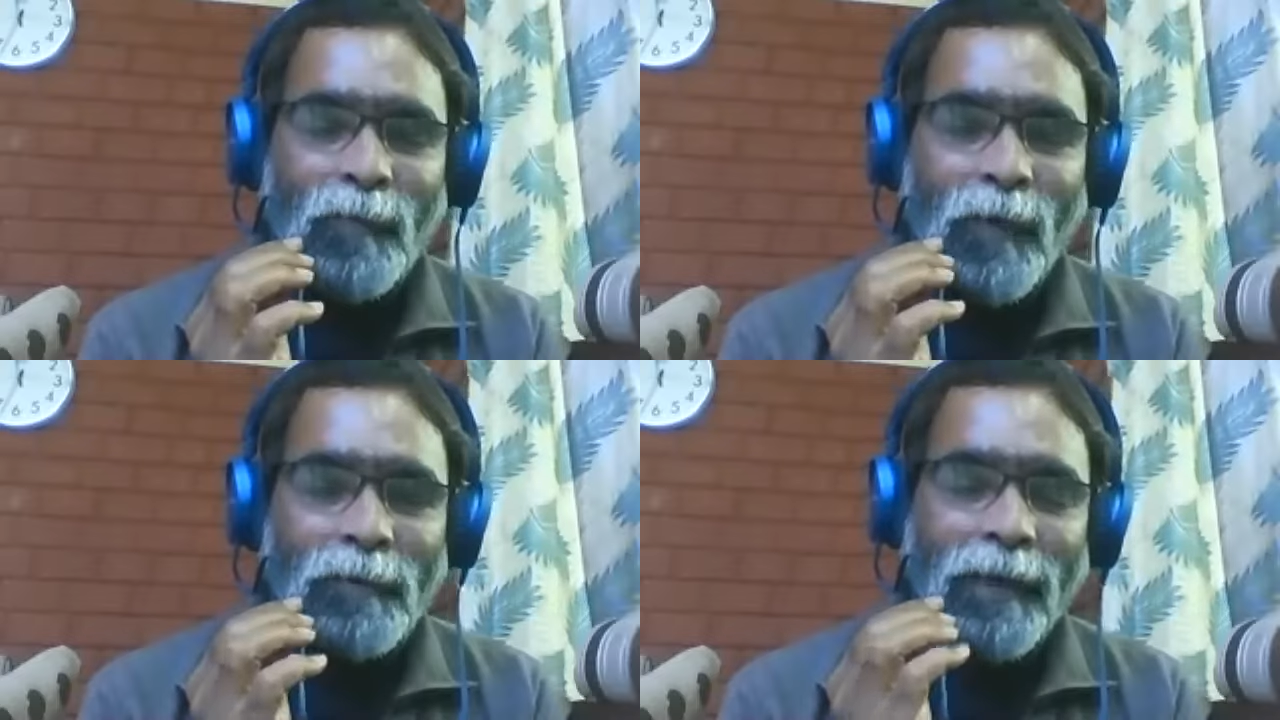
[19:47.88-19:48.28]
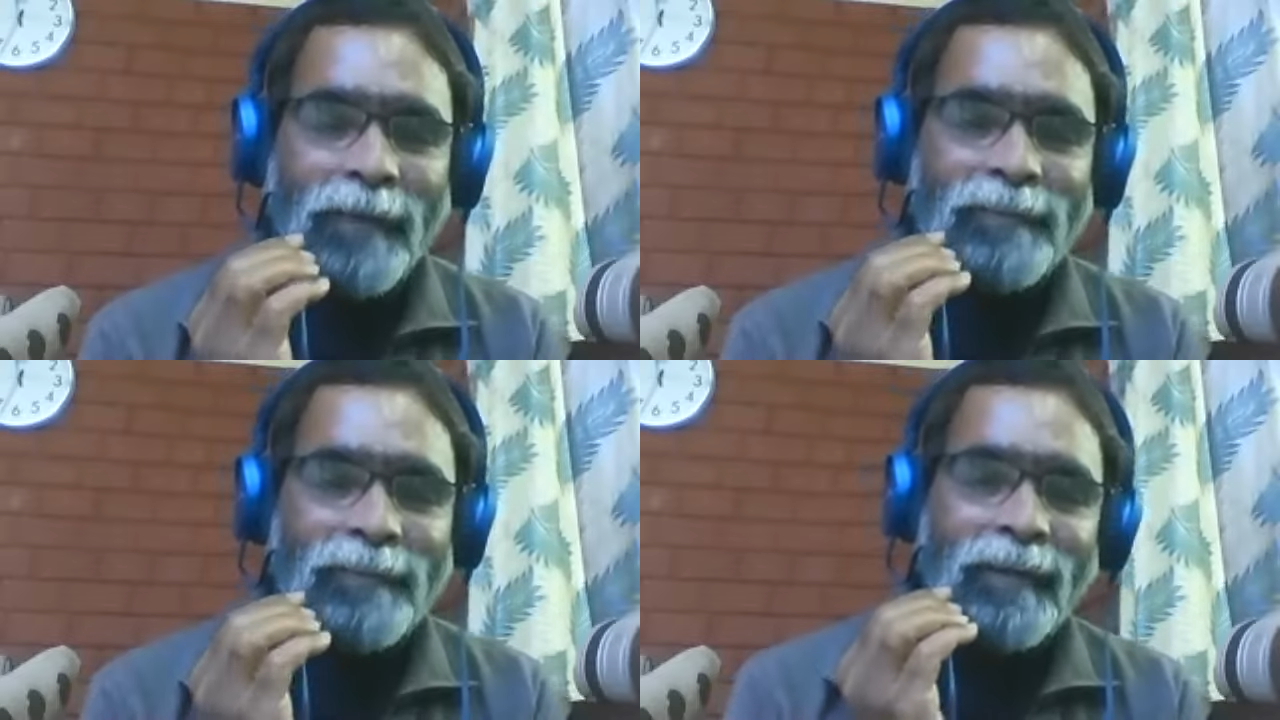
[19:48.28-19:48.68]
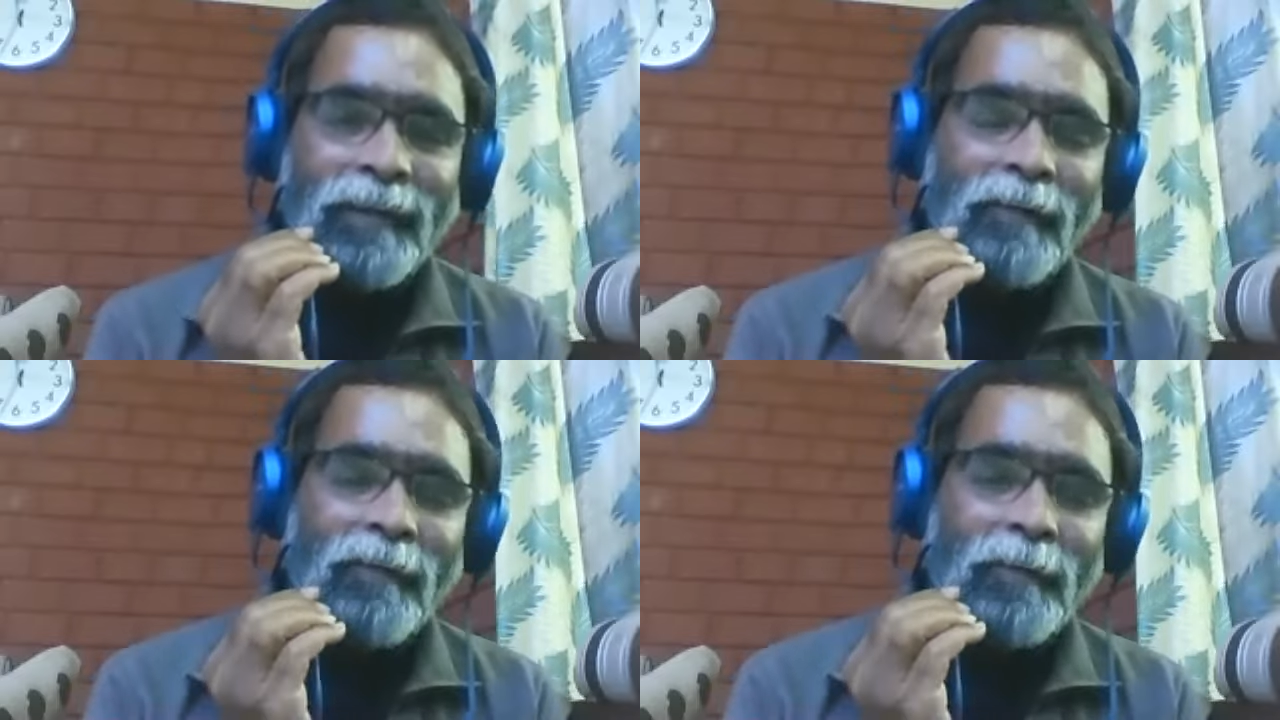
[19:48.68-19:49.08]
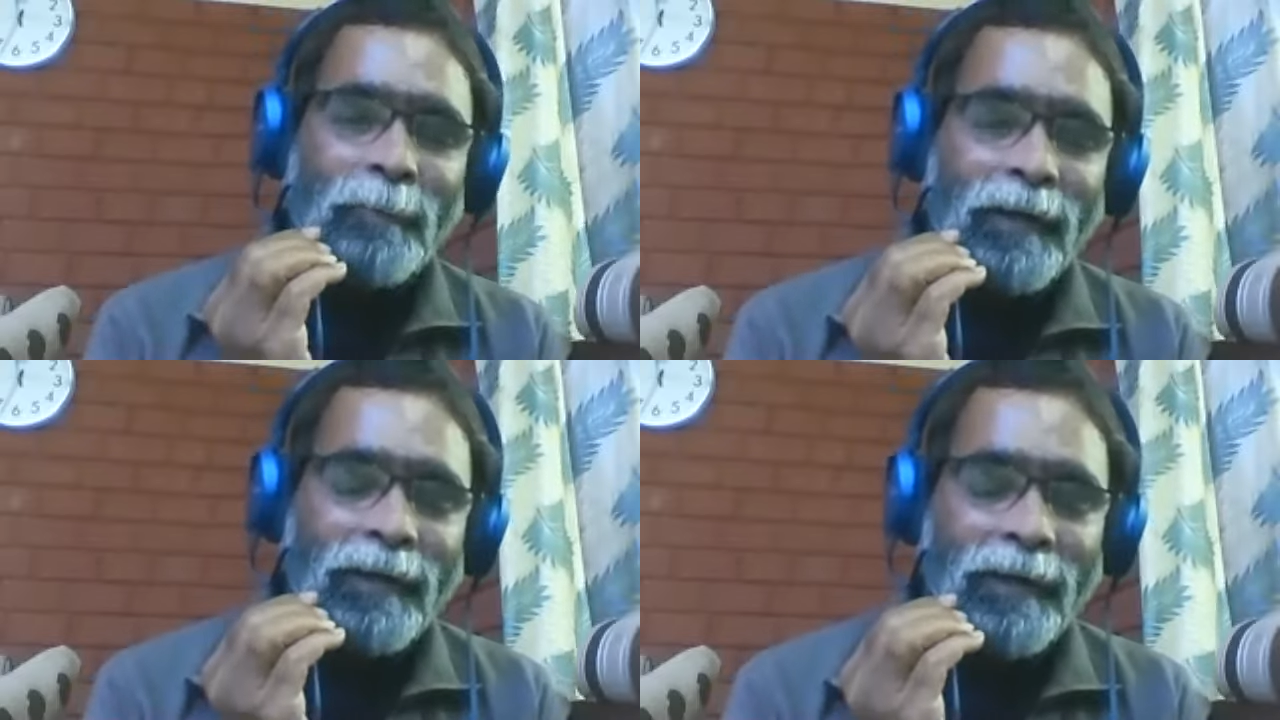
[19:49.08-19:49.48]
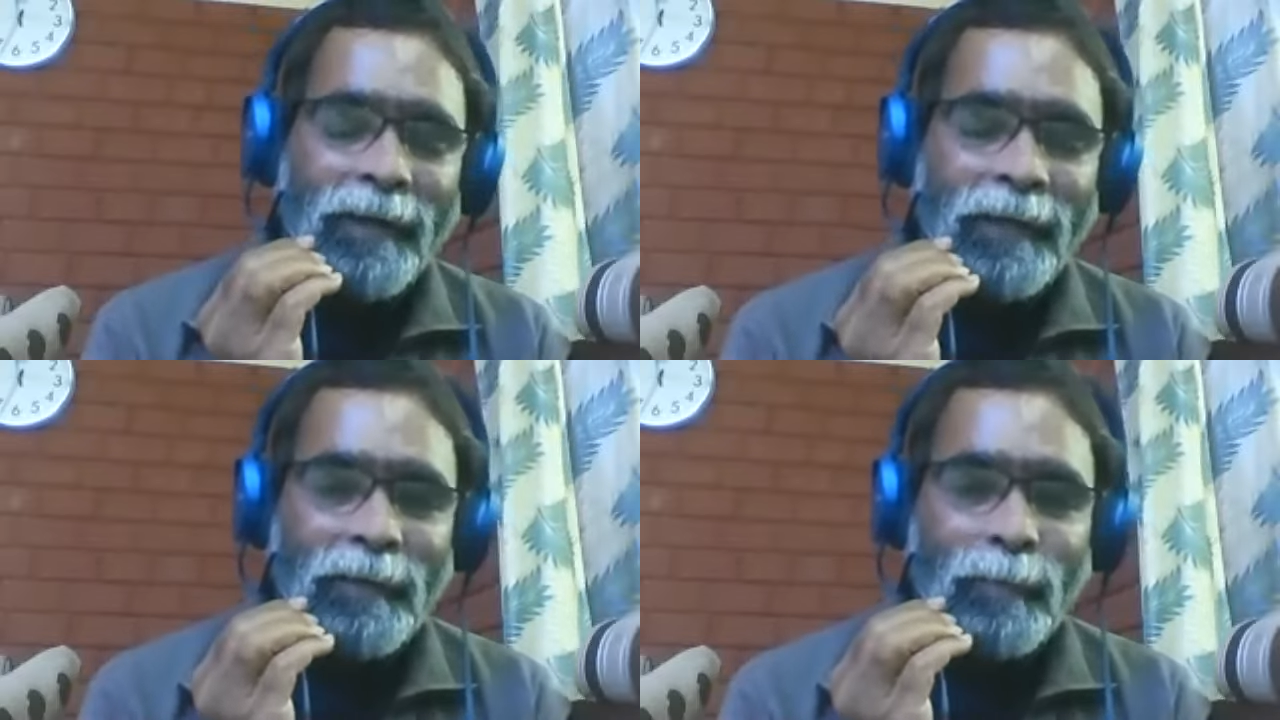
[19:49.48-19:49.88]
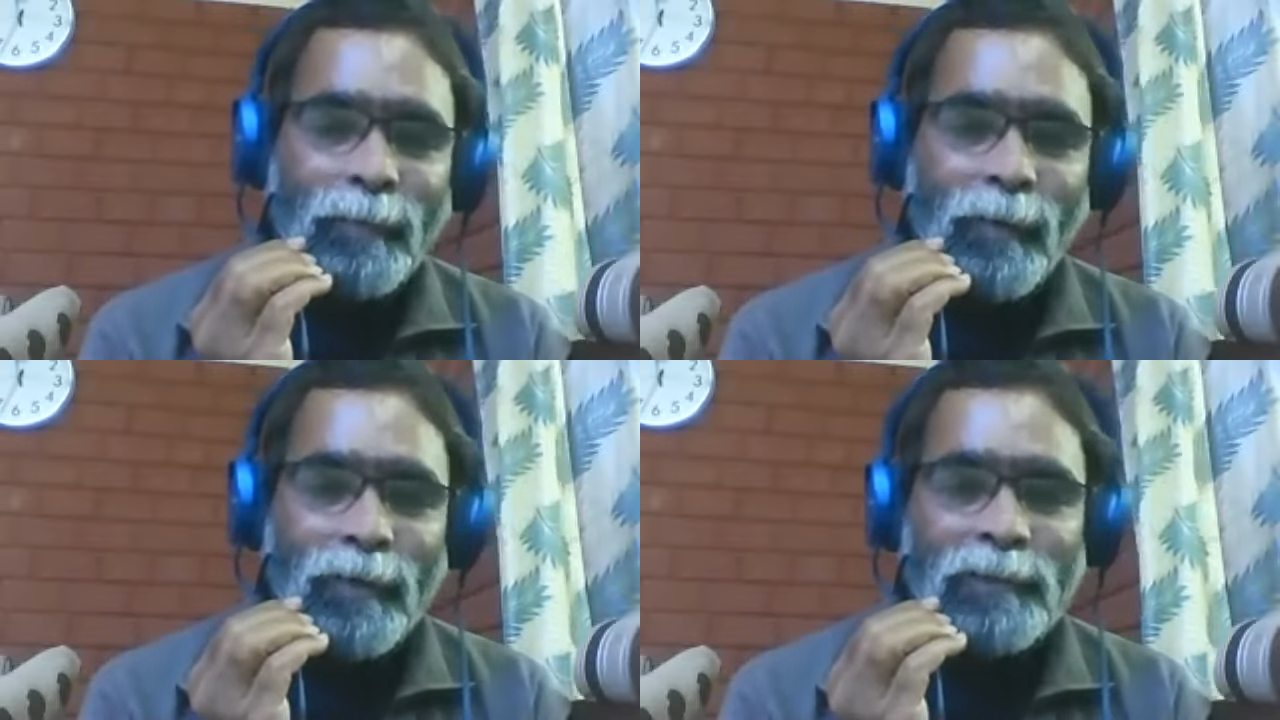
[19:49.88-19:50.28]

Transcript: either in our meditative or